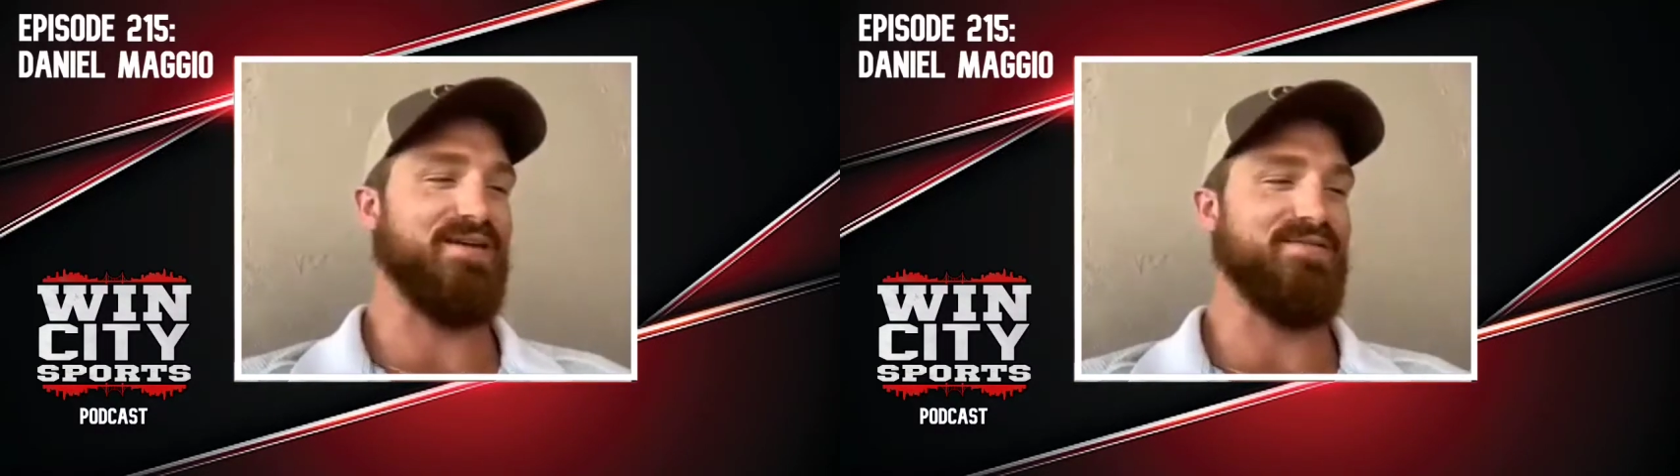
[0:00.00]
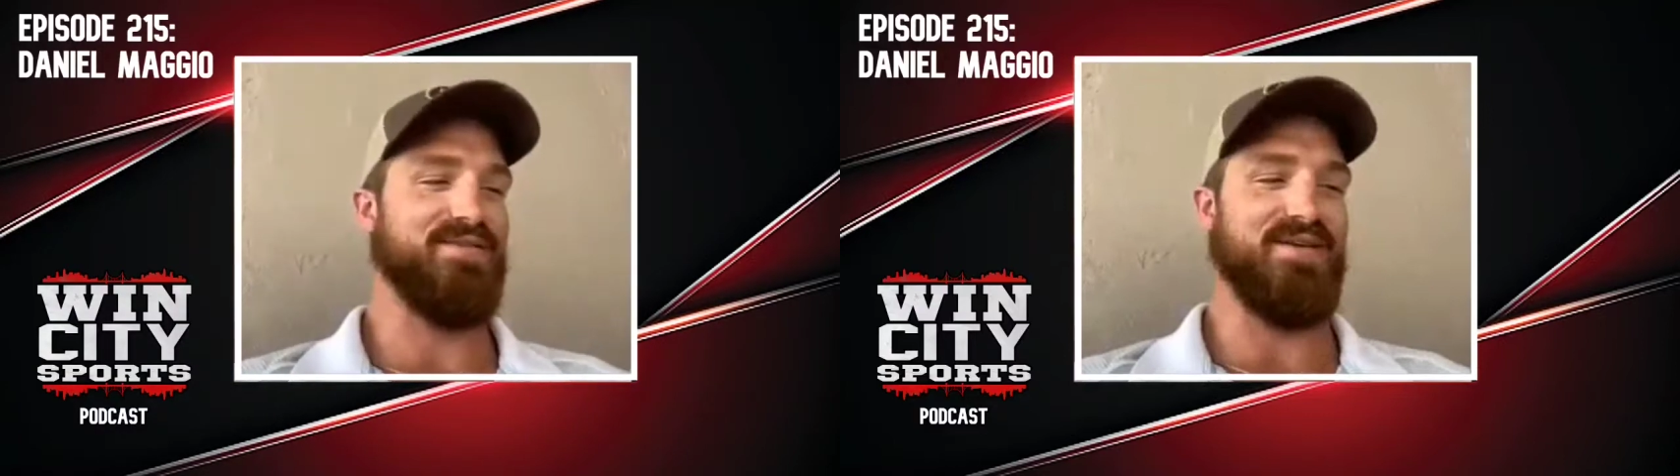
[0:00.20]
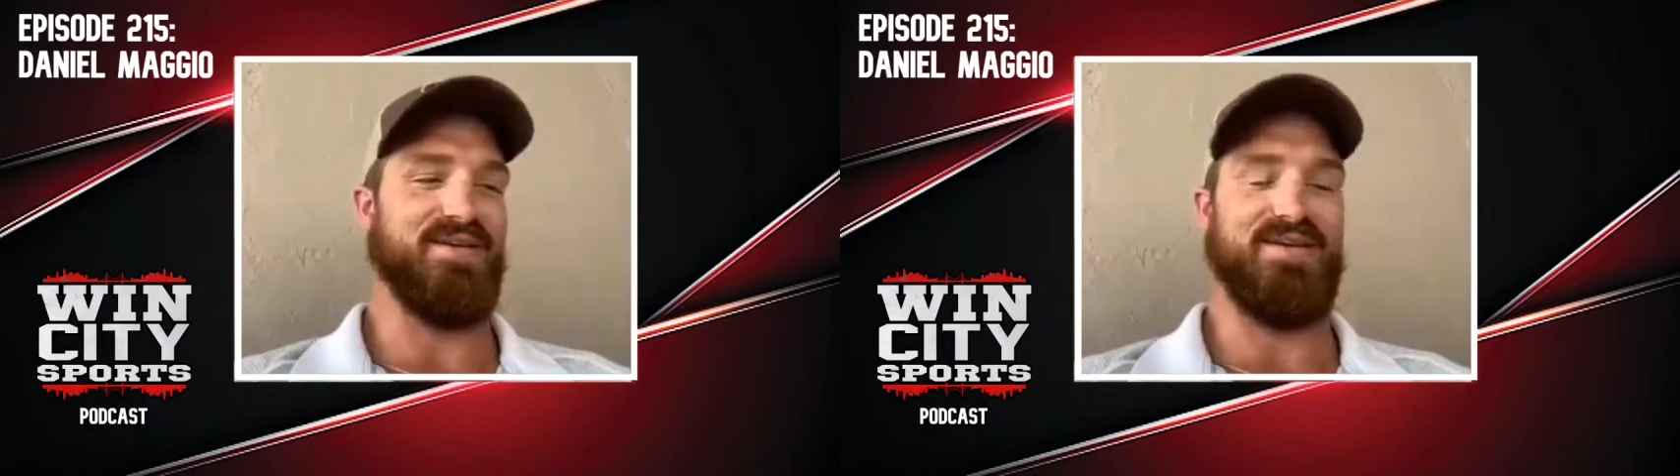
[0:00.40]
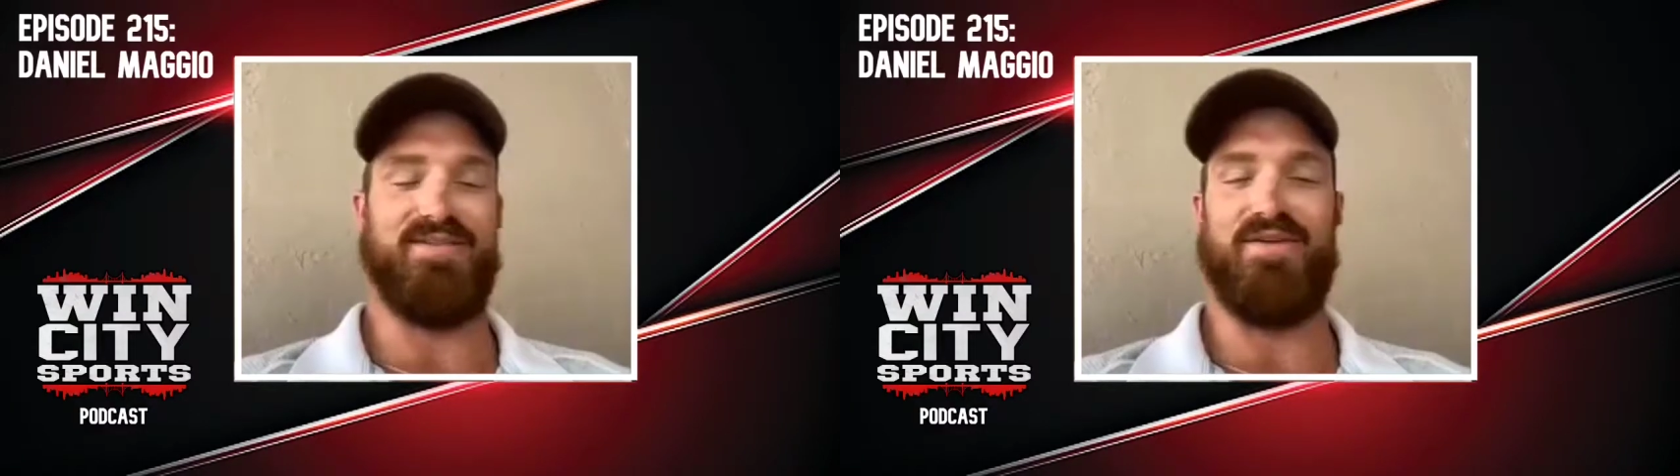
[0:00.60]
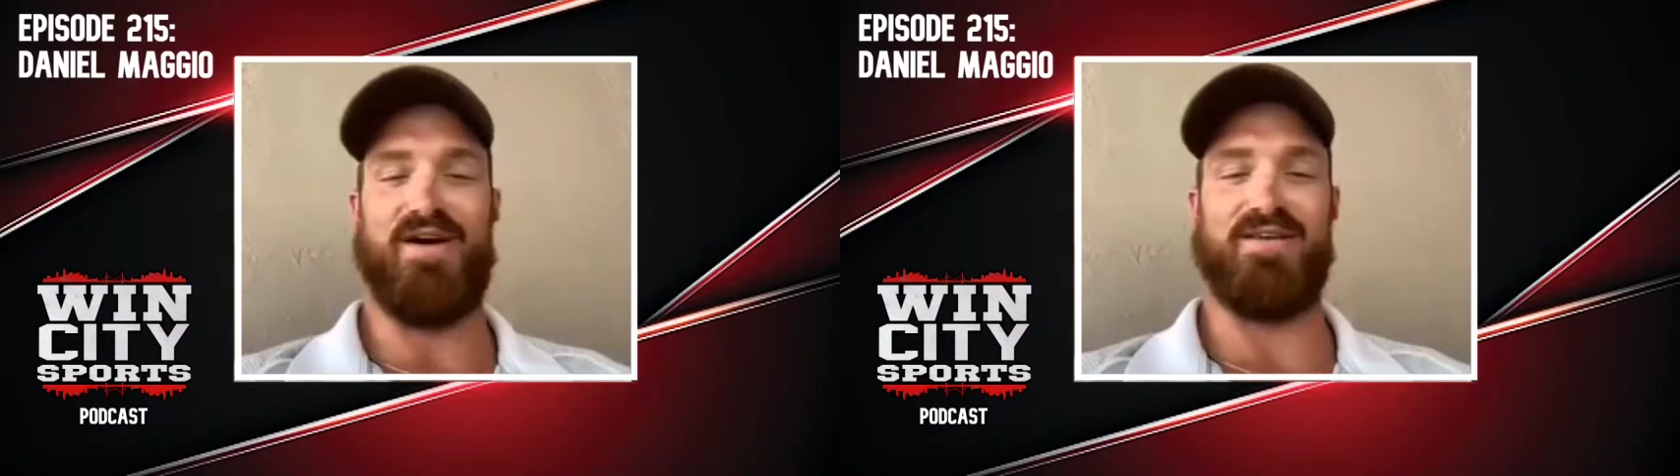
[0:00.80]

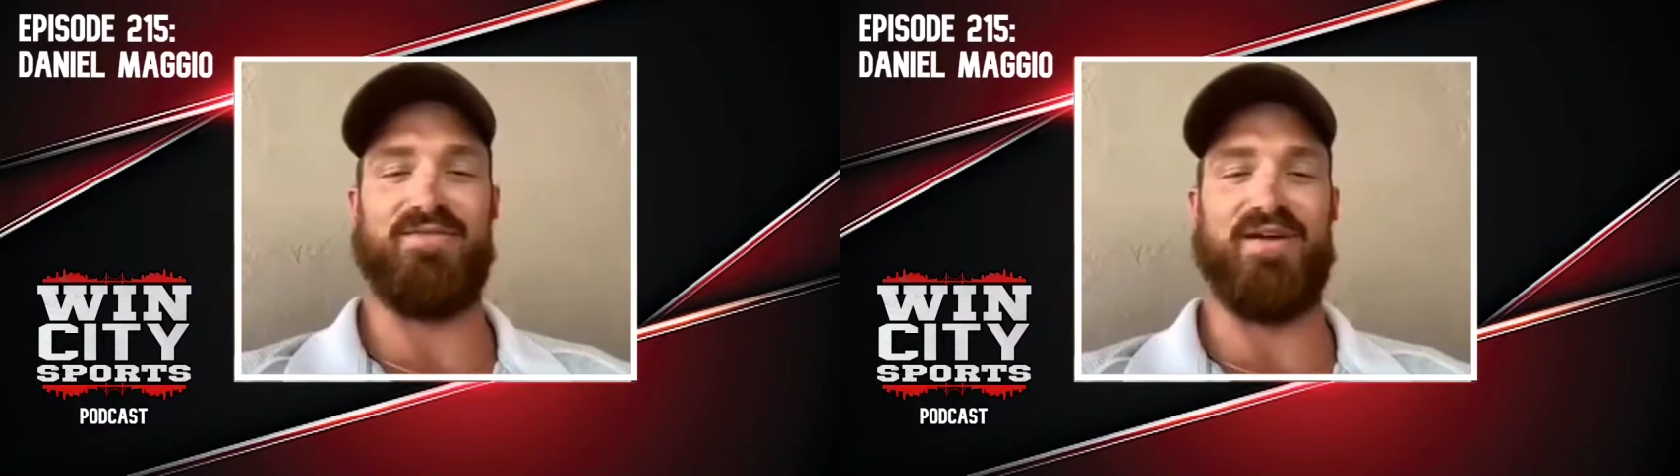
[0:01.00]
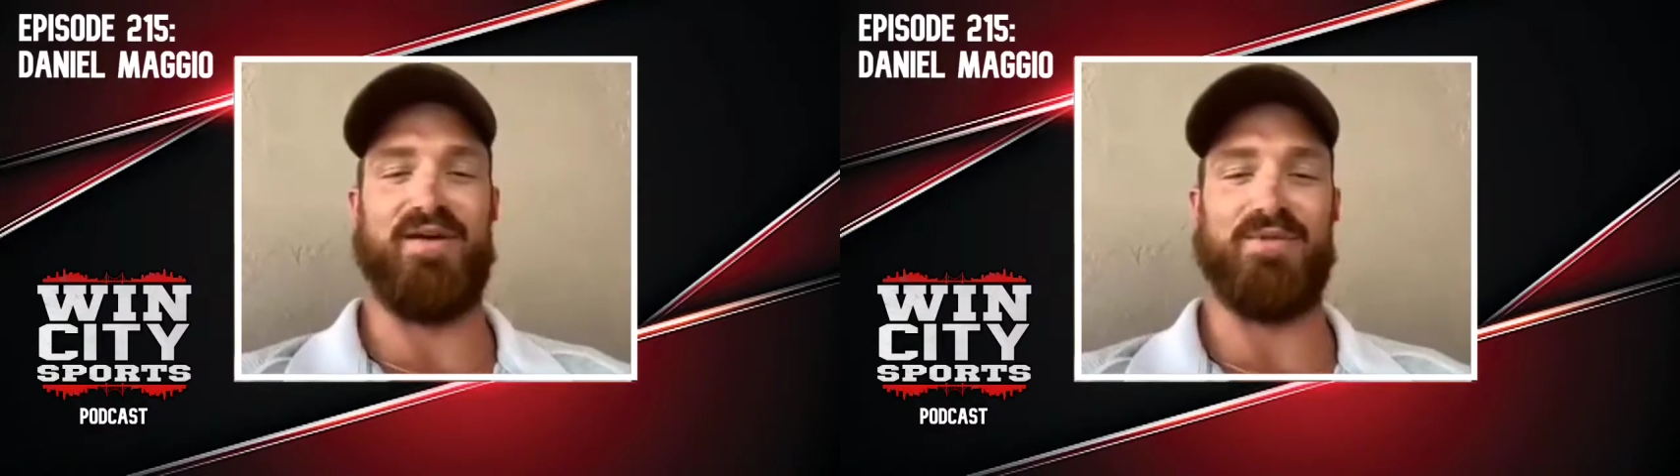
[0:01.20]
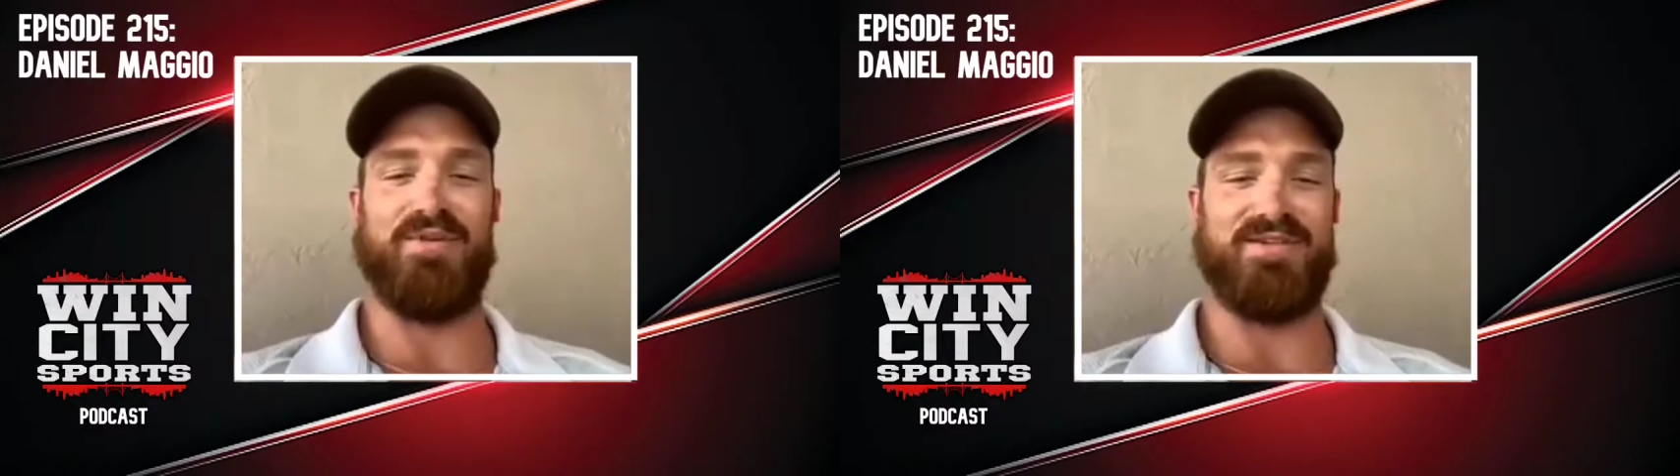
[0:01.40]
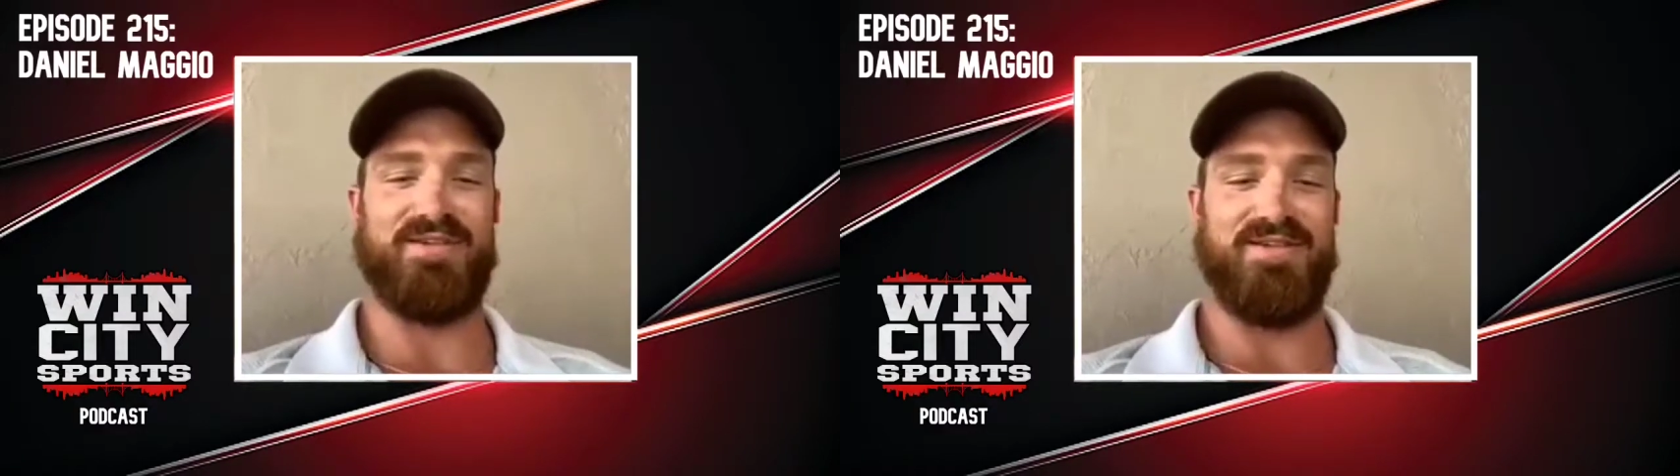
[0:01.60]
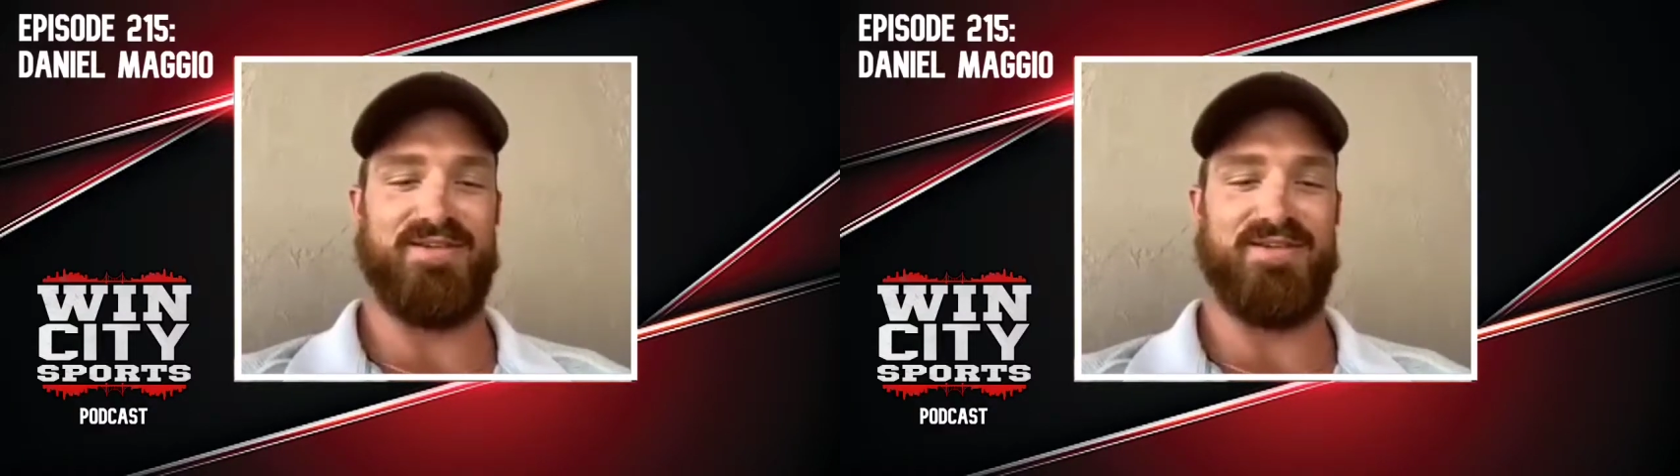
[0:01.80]
of hockey families.